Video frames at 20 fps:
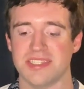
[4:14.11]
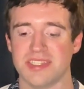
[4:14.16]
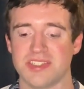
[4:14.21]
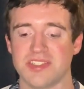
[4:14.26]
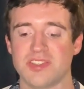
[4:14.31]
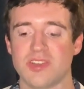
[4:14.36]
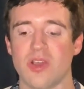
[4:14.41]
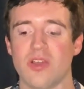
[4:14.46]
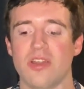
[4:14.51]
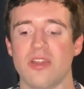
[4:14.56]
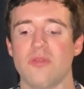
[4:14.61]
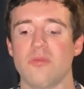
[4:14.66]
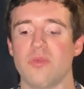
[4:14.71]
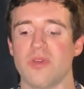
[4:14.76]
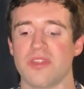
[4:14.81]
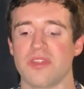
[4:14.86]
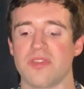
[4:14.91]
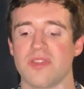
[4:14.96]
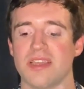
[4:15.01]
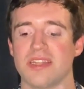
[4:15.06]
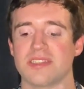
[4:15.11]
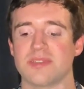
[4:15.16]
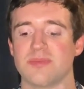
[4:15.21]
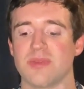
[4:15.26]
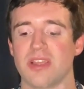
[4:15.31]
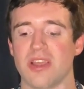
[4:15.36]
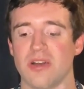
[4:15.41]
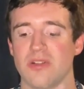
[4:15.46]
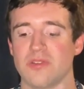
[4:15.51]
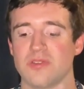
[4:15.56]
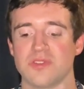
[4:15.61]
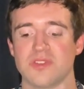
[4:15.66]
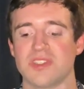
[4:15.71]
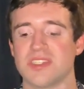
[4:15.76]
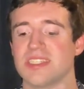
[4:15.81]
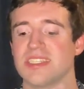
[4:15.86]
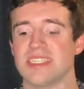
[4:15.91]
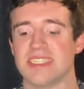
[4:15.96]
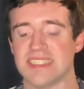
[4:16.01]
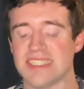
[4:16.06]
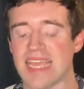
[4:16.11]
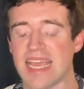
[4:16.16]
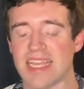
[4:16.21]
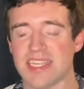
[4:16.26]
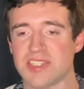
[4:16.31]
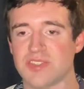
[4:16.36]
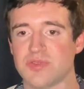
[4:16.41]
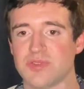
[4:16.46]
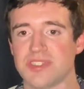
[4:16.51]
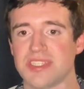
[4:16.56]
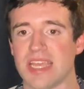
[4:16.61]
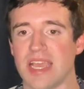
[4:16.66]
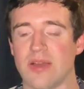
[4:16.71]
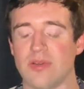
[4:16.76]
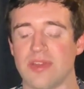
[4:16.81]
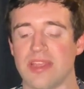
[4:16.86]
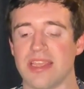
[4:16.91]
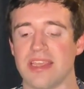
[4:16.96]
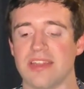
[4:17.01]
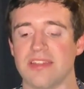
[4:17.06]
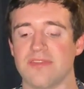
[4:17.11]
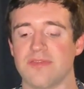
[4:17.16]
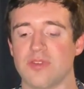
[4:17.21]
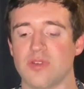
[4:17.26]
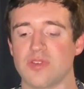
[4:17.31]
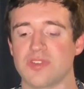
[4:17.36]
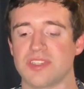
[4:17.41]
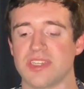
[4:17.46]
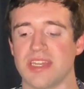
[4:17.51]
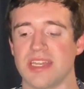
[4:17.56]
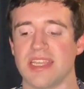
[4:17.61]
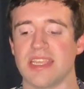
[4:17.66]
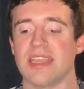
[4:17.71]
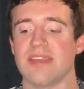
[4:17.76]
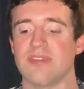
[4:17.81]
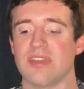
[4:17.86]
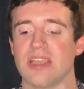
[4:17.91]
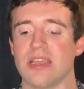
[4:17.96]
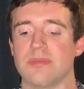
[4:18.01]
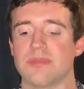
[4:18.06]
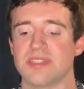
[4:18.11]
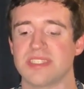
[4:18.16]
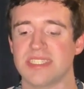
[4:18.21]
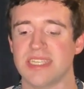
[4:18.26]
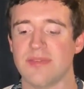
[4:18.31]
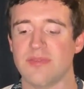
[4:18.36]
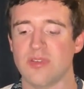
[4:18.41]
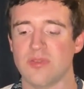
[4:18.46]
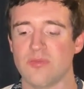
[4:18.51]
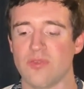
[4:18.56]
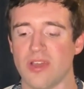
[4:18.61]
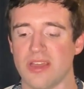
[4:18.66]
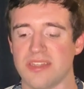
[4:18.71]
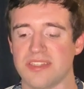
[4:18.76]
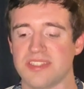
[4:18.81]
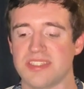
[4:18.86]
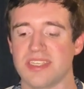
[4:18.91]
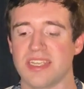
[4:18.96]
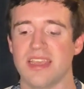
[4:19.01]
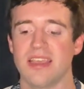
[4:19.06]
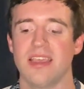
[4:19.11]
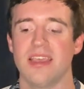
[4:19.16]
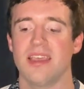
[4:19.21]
It started with Lance McCullers' disastrous outing in the first inning, giving up 7 runs